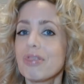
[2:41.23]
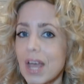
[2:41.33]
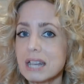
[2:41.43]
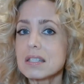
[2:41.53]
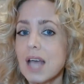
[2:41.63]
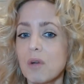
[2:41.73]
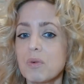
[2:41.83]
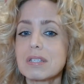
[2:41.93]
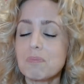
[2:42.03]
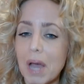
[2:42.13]
That's how
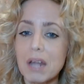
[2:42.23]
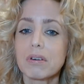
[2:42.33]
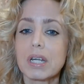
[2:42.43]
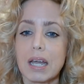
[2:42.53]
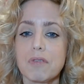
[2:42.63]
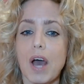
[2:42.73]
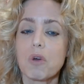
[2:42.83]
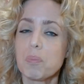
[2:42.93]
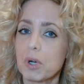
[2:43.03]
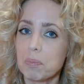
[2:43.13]
inspiring I
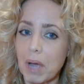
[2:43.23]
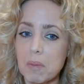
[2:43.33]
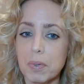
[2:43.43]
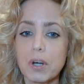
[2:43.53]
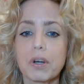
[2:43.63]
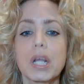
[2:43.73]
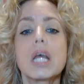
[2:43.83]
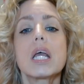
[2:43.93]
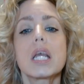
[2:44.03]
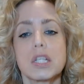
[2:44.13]
found Bird by Bird.
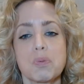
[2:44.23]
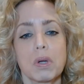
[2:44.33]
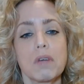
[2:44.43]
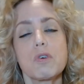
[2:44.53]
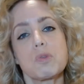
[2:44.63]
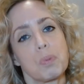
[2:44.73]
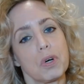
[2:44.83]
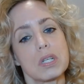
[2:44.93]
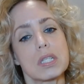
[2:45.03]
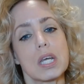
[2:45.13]
It's one of those
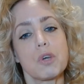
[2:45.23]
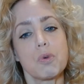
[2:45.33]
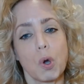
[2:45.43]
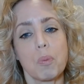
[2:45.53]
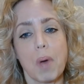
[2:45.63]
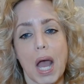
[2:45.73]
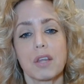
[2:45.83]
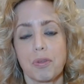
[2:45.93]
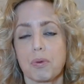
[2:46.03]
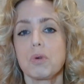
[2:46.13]
books that you go
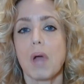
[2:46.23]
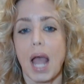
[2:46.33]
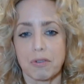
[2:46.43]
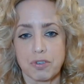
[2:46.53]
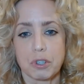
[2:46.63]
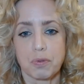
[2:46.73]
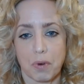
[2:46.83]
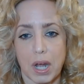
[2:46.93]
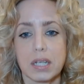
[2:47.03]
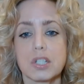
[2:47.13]
back through after you've
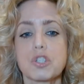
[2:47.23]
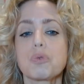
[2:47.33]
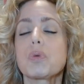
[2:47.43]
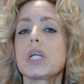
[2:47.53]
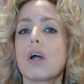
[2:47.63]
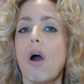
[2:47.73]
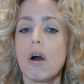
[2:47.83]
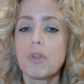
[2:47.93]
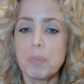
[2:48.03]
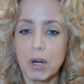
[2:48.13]
read it to read
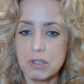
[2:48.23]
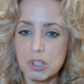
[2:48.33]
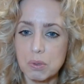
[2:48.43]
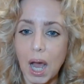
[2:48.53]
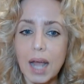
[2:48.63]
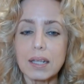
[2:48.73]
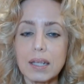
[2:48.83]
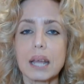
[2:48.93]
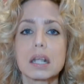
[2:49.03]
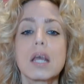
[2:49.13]
all the parts you
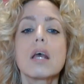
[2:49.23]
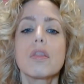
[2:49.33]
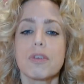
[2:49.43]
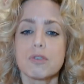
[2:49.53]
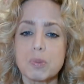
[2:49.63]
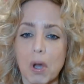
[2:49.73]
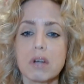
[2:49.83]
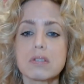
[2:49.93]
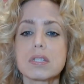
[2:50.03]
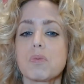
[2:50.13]
highlighted, those
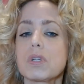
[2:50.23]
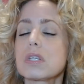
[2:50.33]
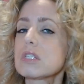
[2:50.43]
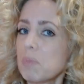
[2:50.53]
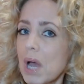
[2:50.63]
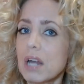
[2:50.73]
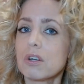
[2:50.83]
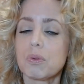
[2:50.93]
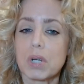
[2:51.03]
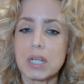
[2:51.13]
parts that will
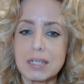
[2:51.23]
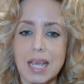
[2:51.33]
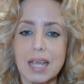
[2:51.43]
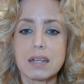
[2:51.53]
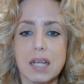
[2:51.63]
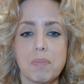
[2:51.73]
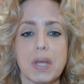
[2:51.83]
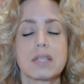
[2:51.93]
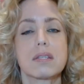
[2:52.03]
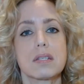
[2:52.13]
inspire you on a day-to-day
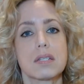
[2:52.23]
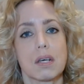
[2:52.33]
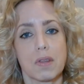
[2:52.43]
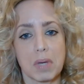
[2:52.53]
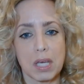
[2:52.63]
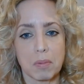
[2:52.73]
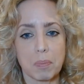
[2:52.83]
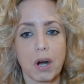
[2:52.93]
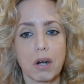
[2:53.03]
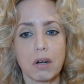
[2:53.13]
basis until they become
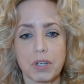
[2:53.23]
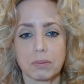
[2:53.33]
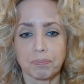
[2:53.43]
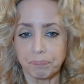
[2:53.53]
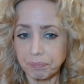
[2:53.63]
a part of you.